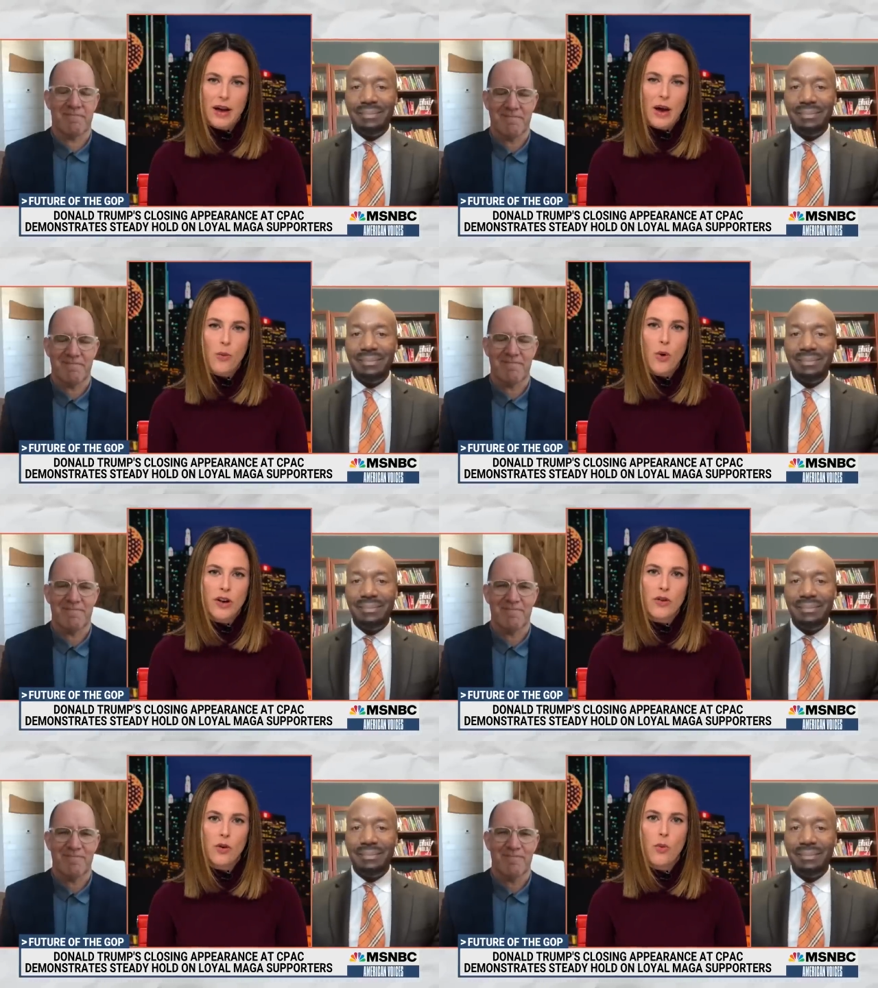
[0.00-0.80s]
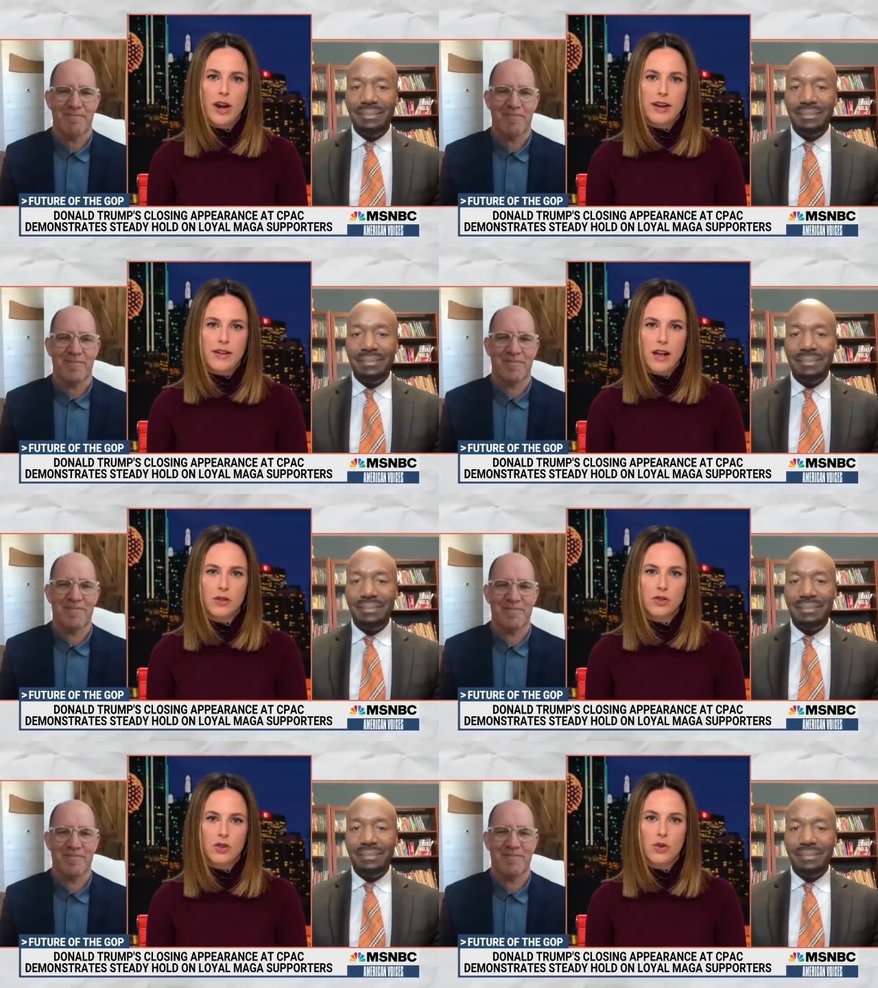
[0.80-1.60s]
Speaker 1: I, I wonder what it
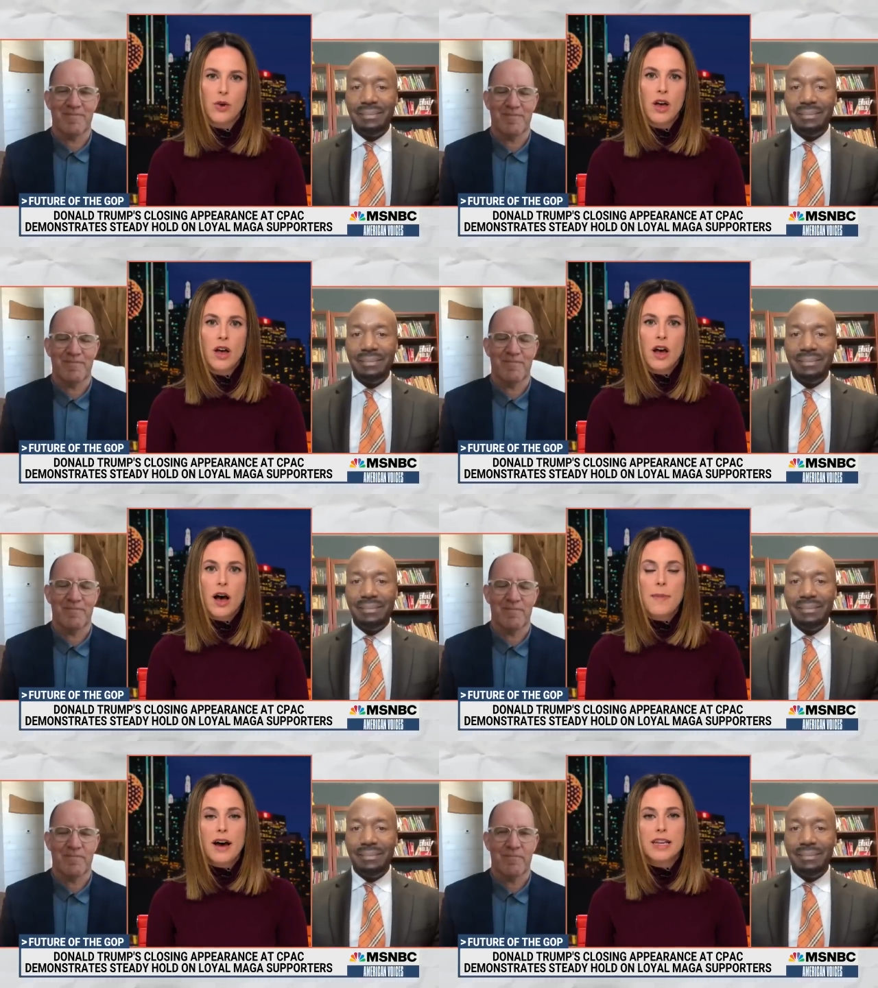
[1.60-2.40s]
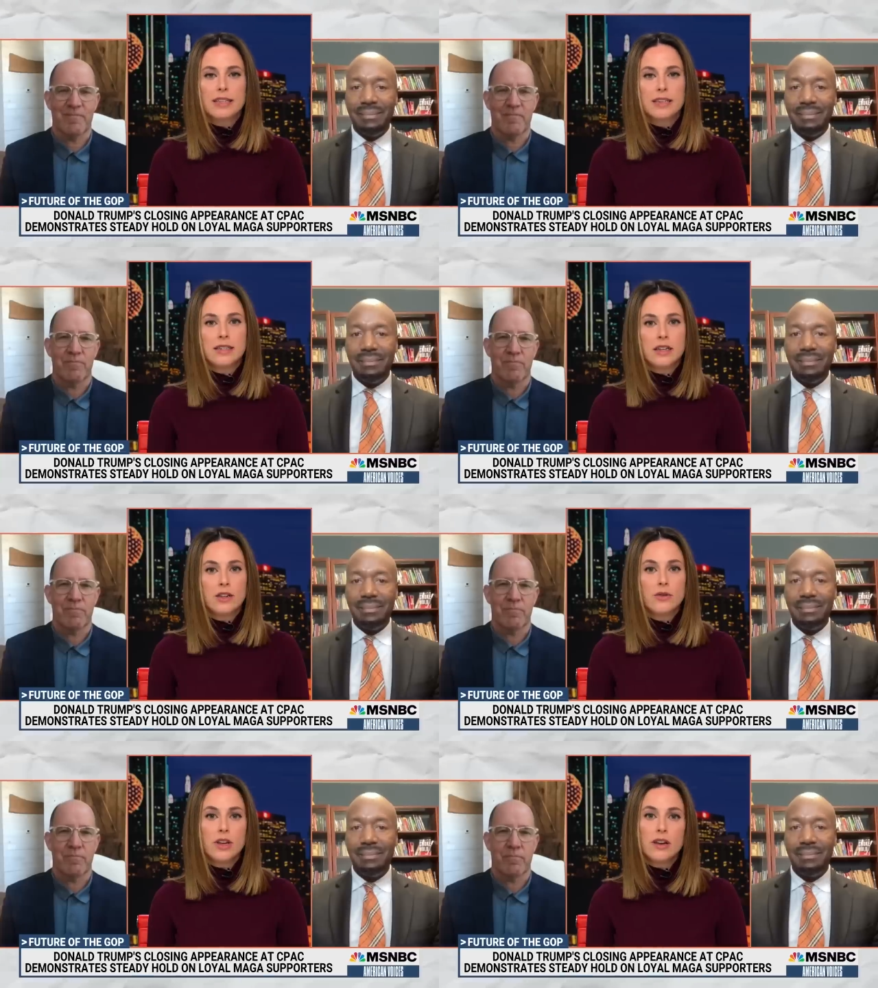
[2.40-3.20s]
tells you about his
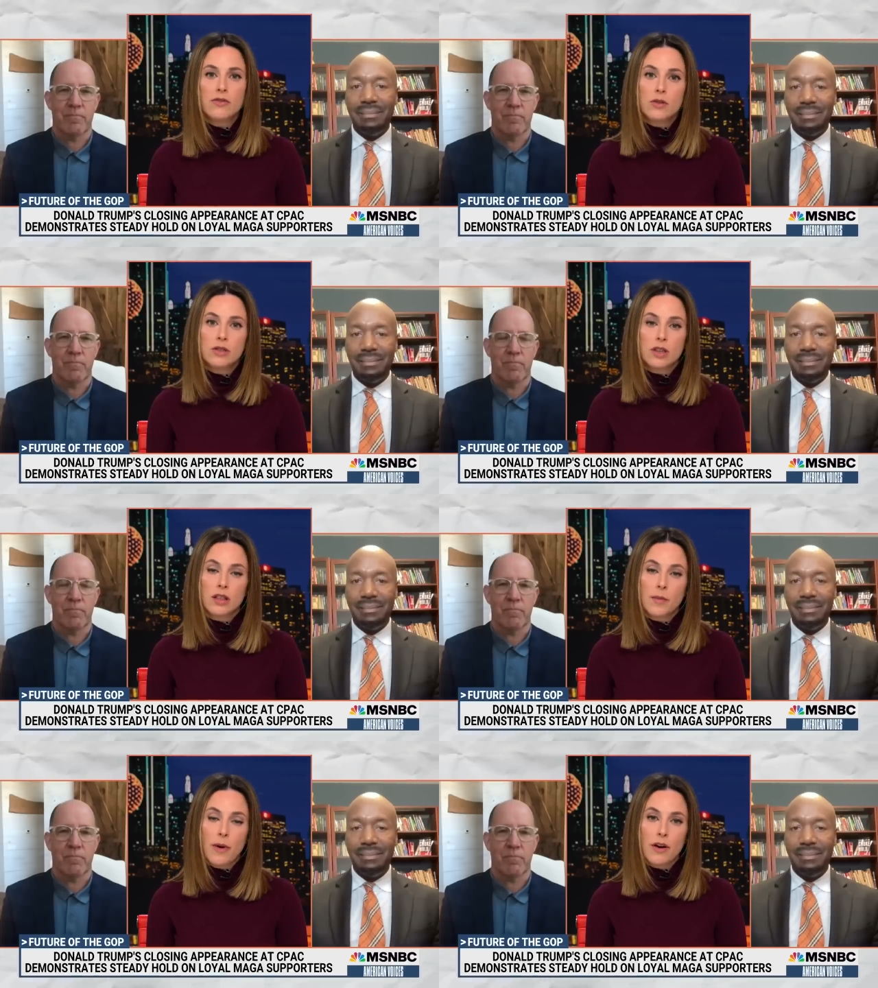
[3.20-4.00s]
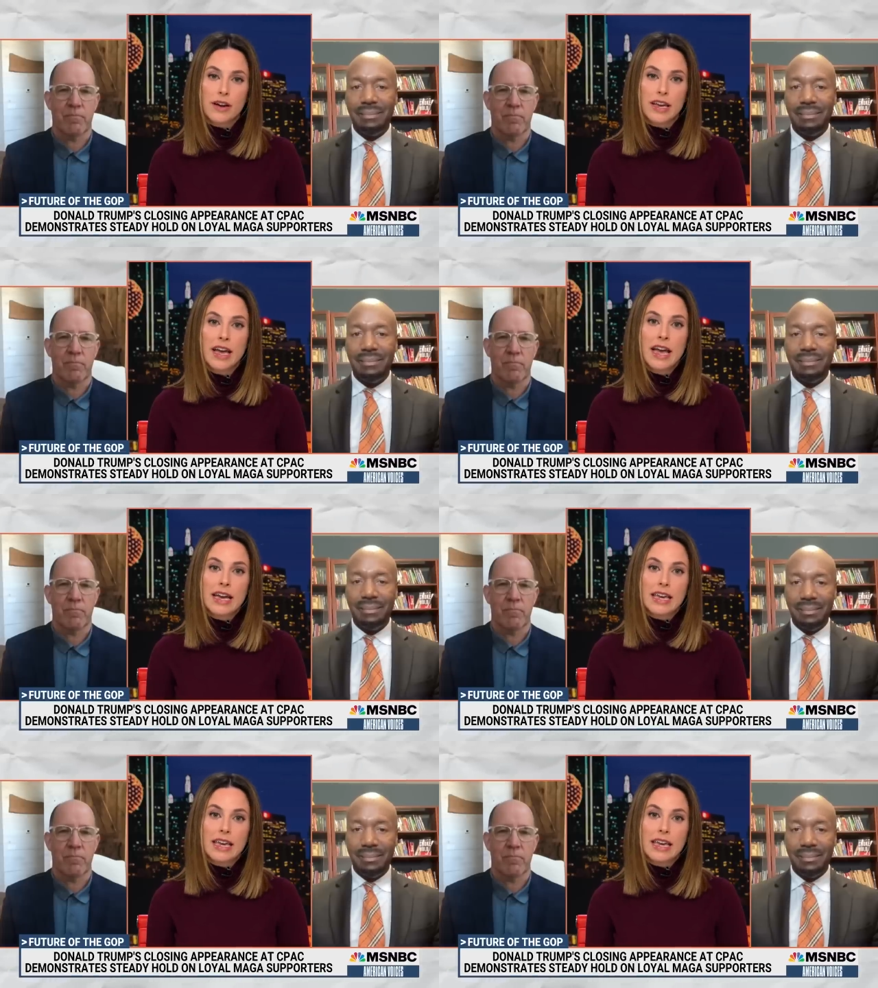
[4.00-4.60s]
continued influence on the party,